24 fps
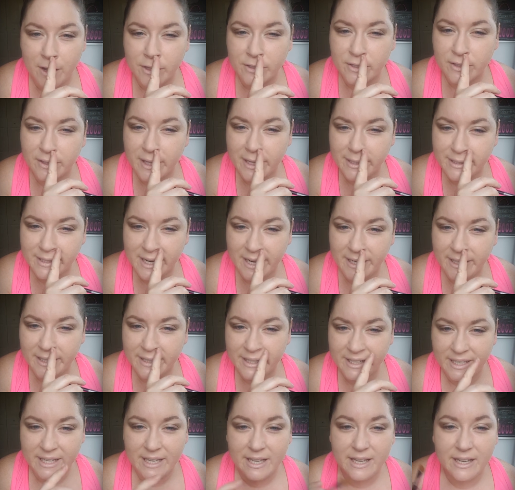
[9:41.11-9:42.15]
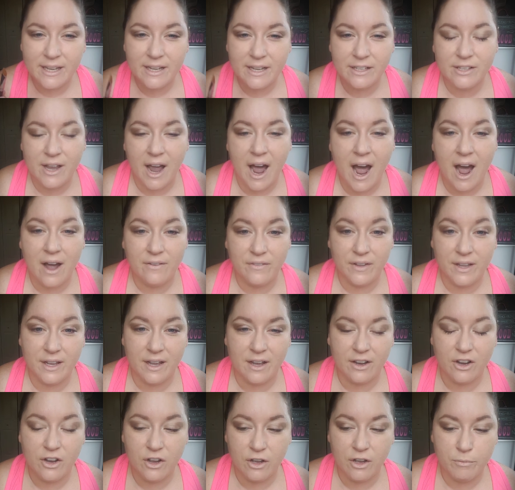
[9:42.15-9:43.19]
So that's kind of the key to having a
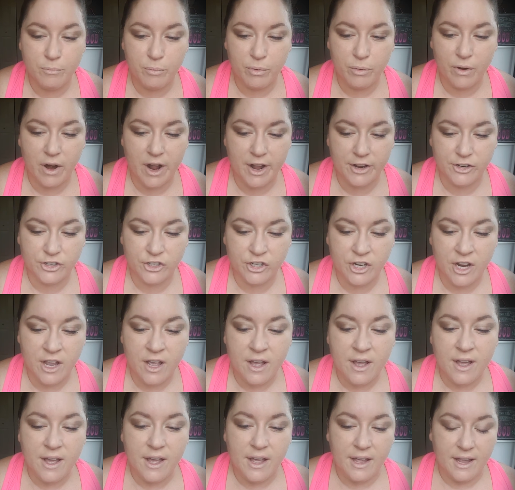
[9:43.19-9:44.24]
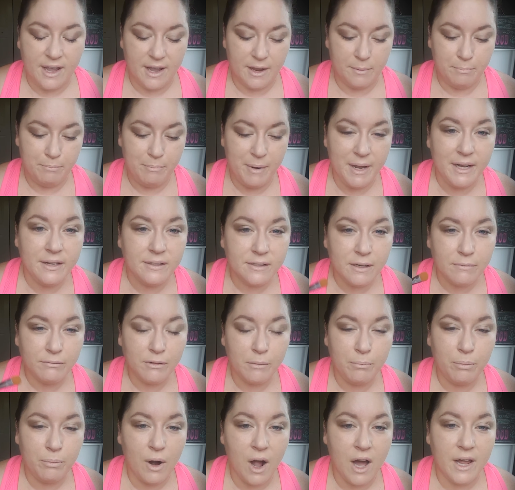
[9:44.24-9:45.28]
good brush. It picks up the
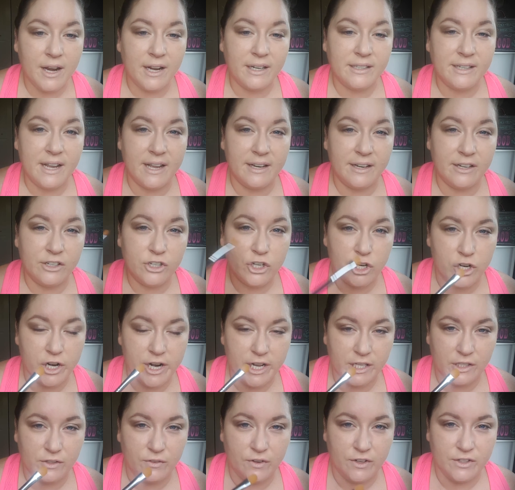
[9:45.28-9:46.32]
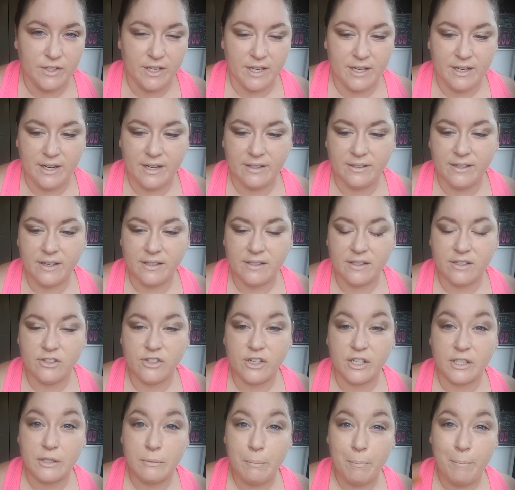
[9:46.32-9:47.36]
product and it transfers it. It doesn't
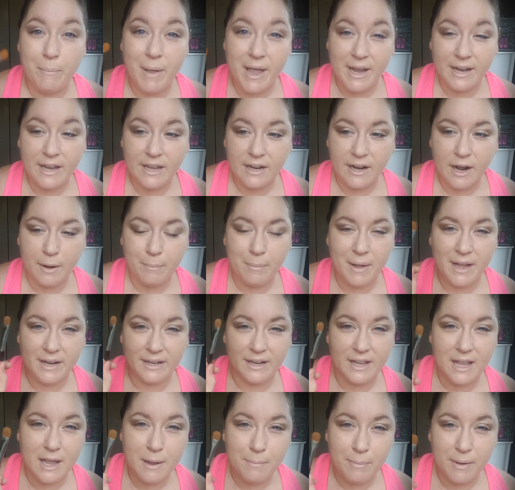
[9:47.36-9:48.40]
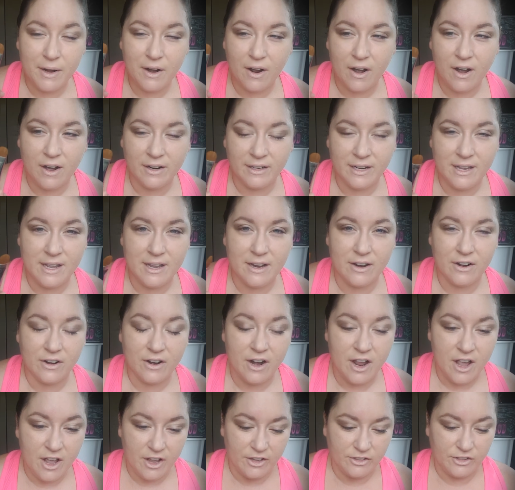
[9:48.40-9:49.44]
just pick it up and keep it on here
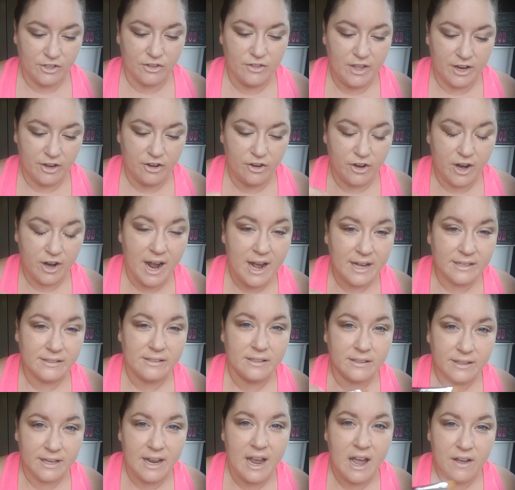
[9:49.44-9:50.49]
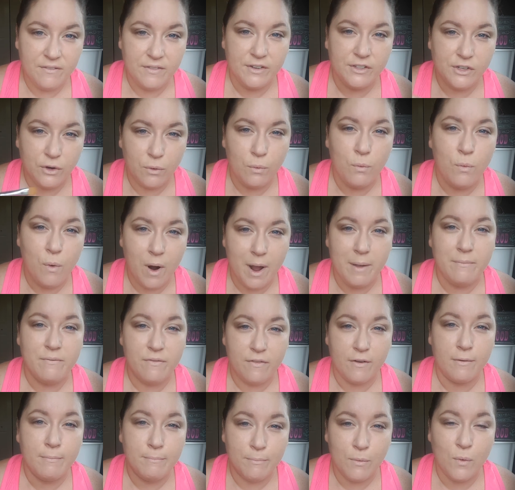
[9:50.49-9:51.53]
so that you're constantly having to wipe
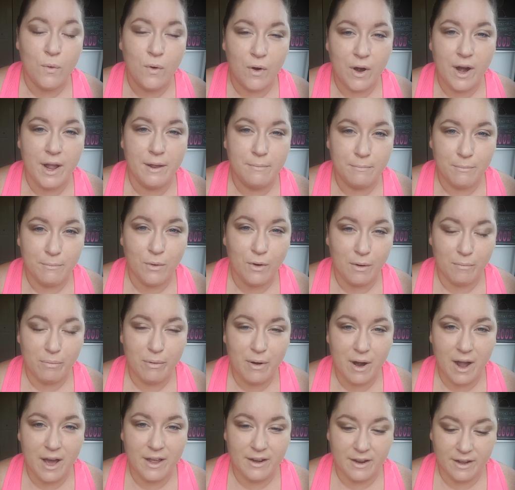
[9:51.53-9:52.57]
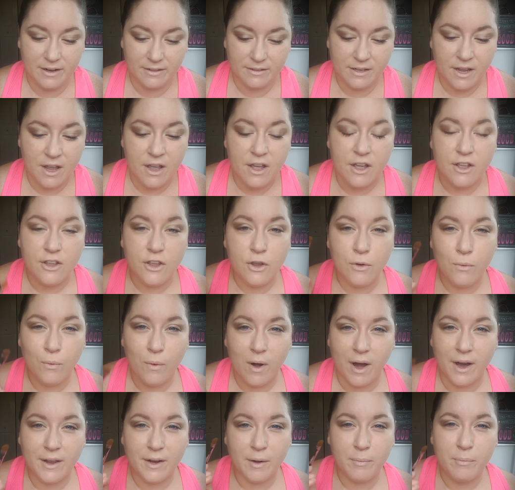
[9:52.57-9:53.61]
for more and more product. You
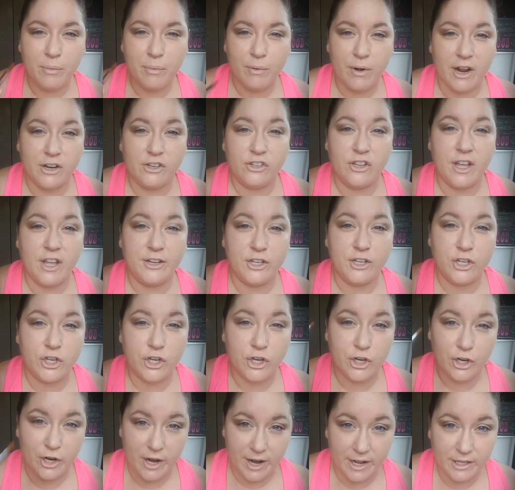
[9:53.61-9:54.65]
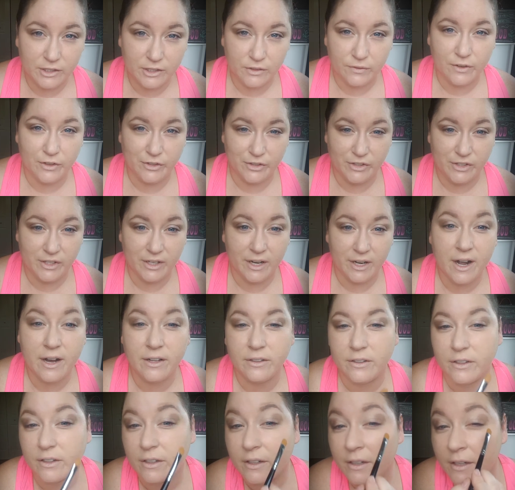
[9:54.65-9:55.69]
want a brush that transfers the
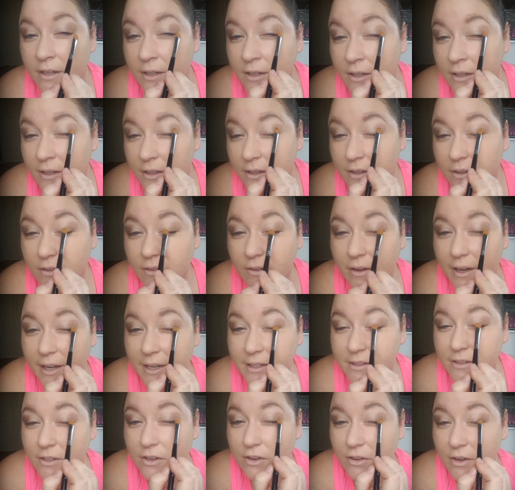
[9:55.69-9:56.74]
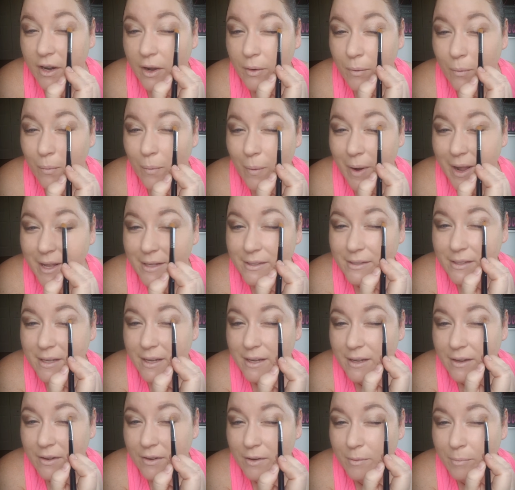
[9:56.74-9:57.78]
color, okay? So you're not
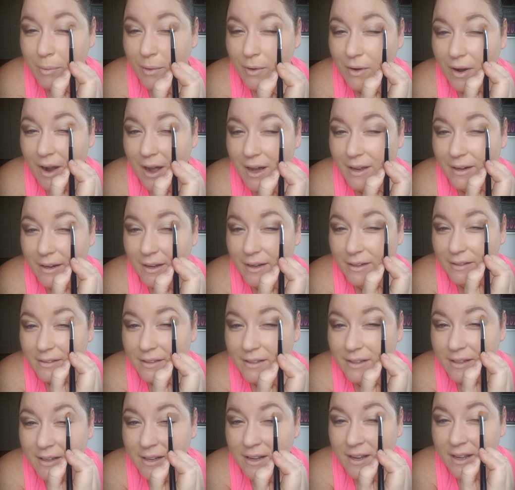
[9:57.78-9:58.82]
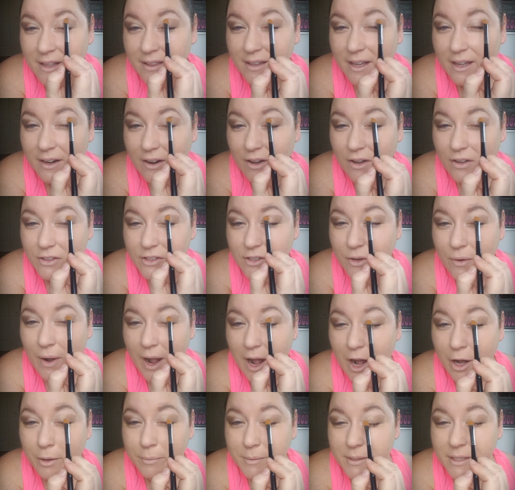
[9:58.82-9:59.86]
wasting your product. That also
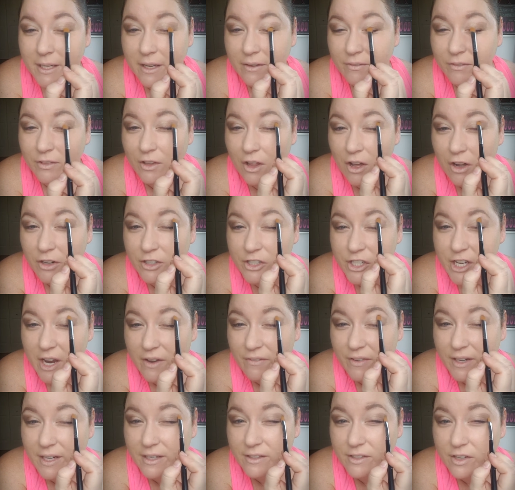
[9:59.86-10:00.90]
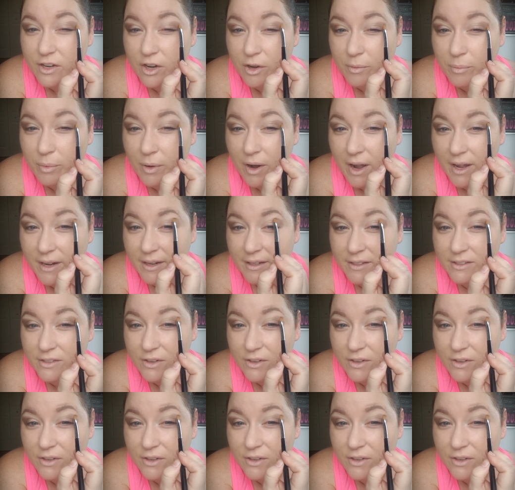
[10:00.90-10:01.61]
helps give longevity to your product.